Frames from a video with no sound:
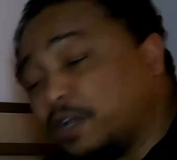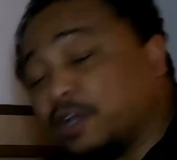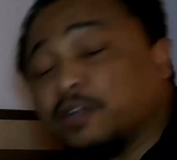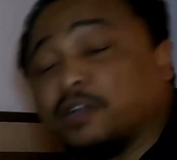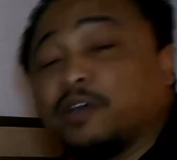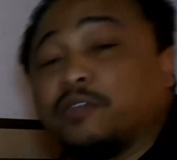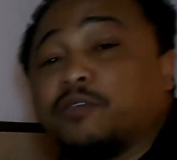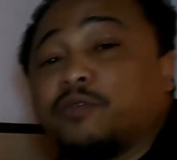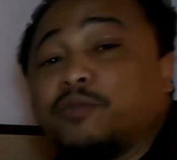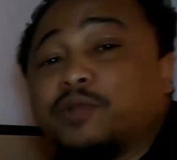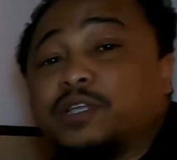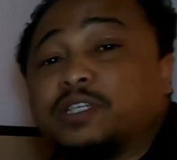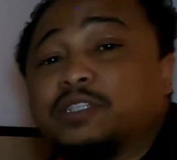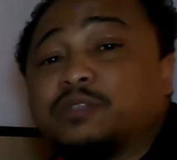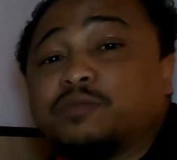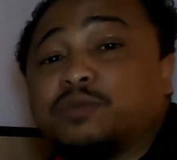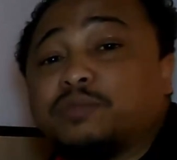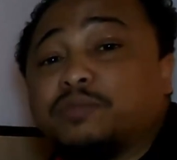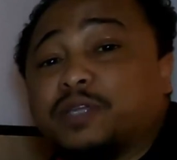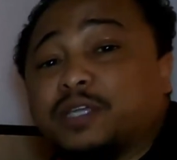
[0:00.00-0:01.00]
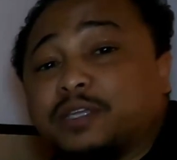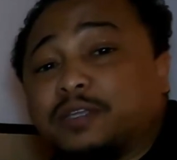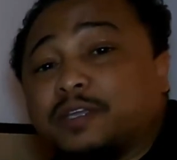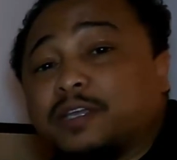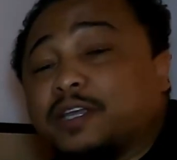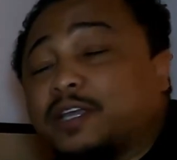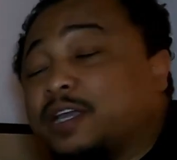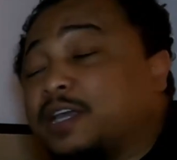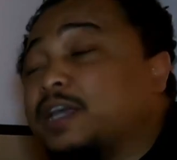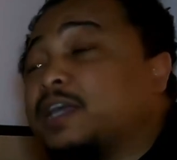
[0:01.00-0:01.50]
Another reason would be
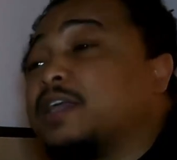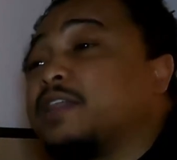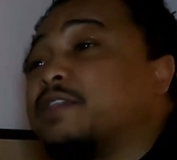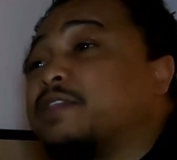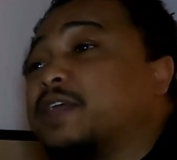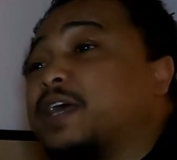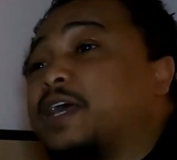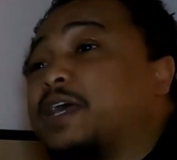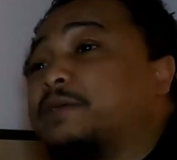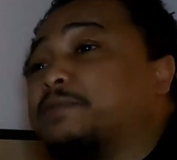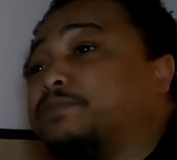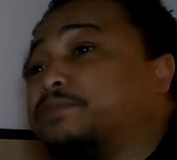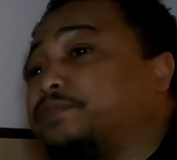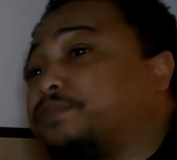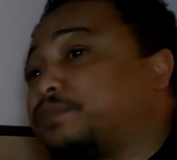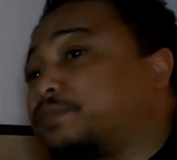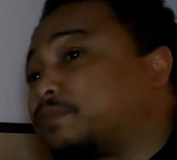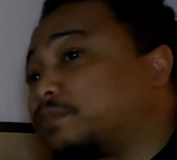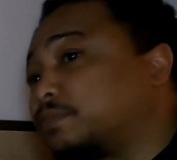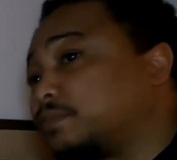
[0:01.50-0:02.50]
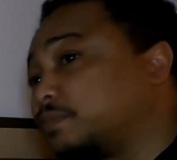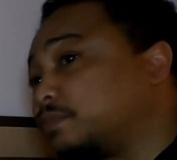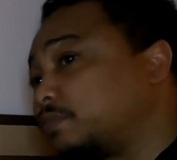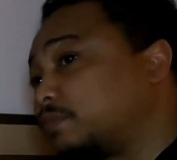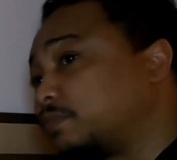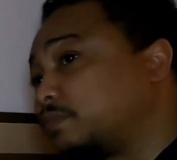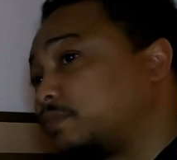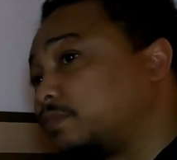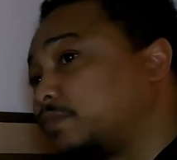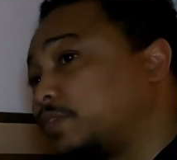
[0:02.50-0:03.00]
that
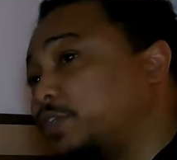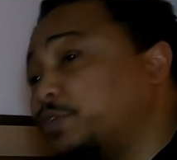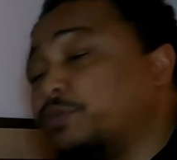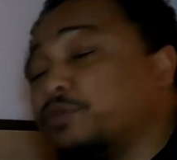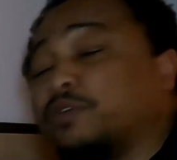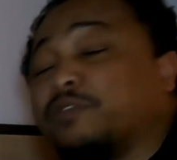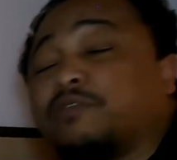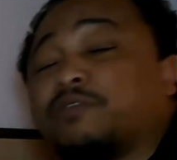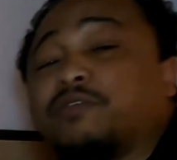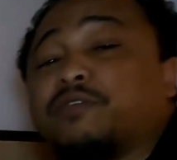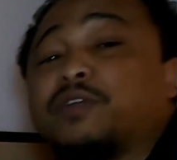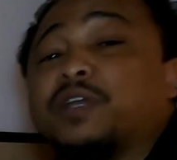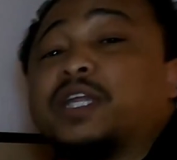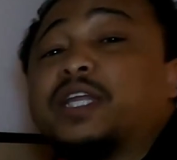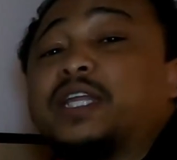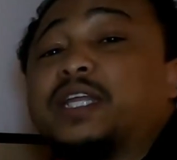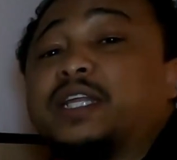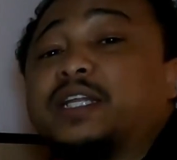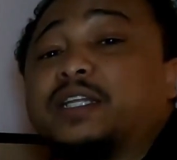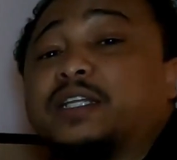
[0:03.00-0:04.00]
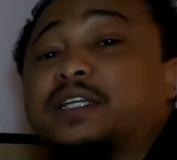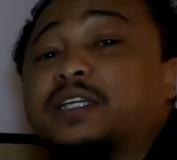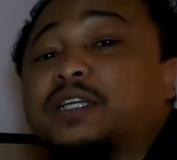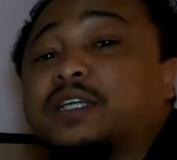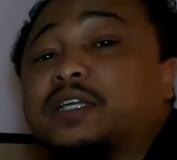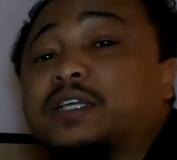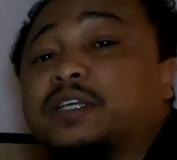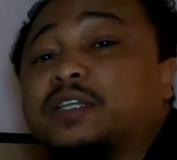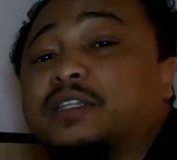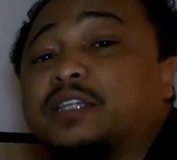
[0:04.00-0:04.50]
you're afraid
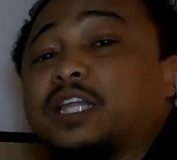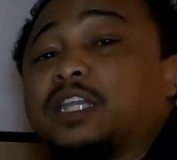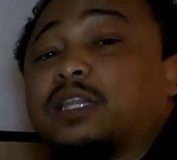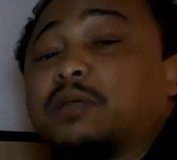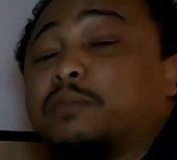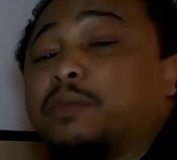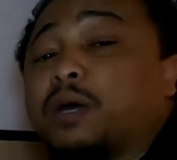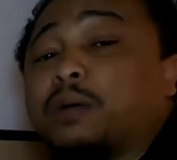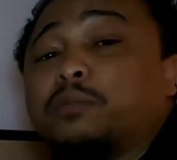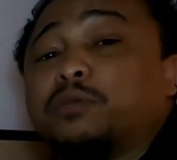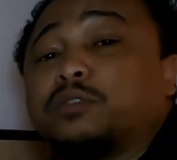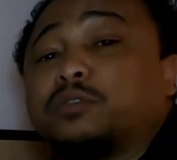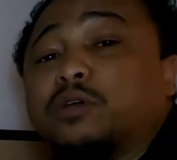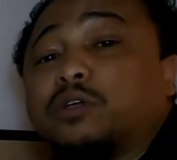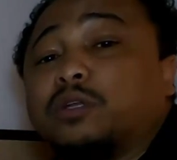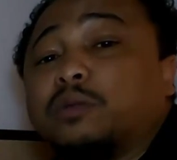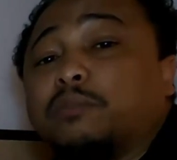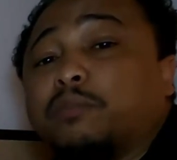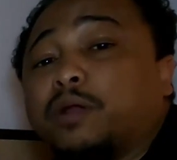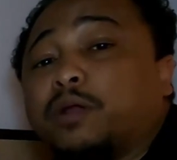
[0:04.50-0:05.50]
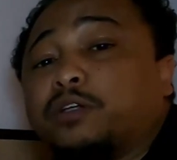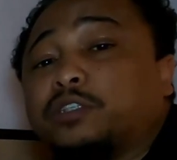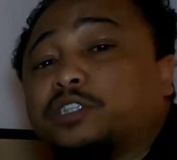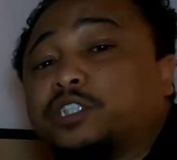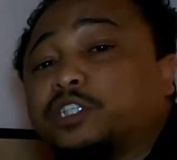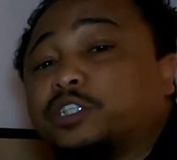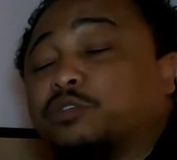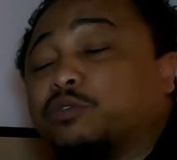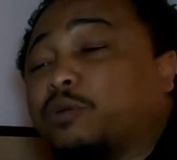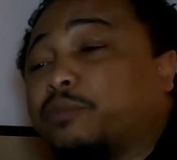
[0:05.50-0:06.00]
that the bubble's going to burst
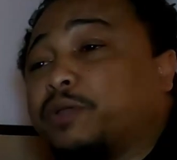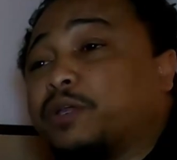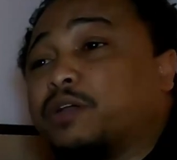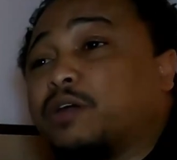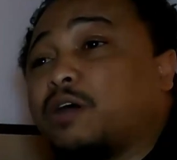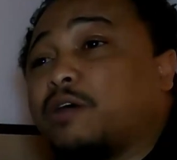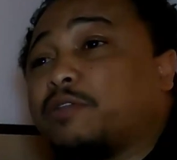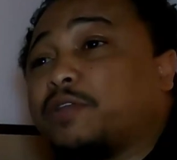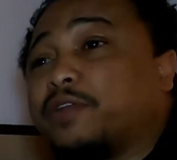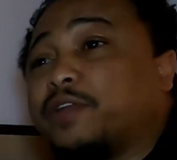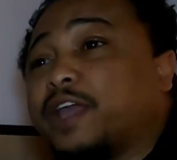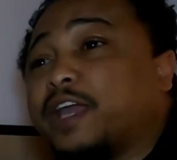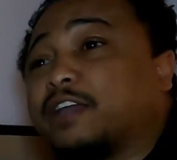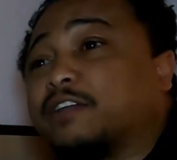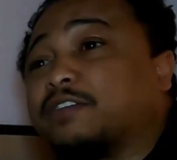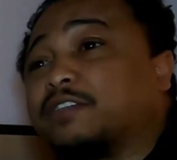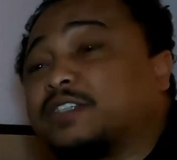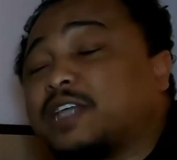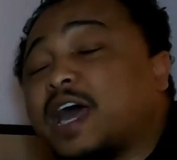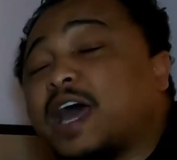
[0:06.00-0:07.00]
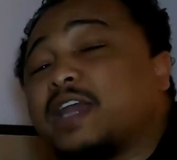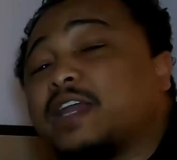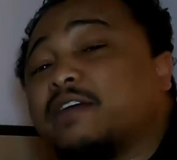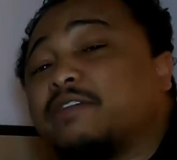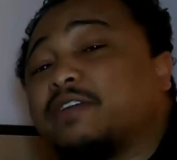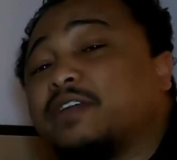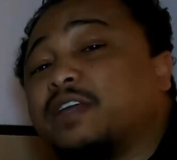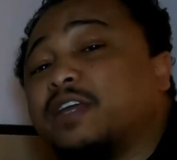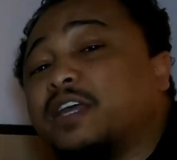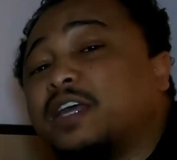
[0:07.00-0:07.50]
and you don't want to be called on the negative side
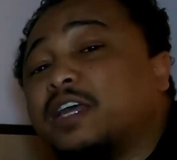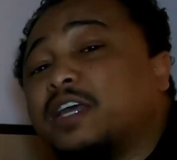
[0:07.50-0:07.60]
of it.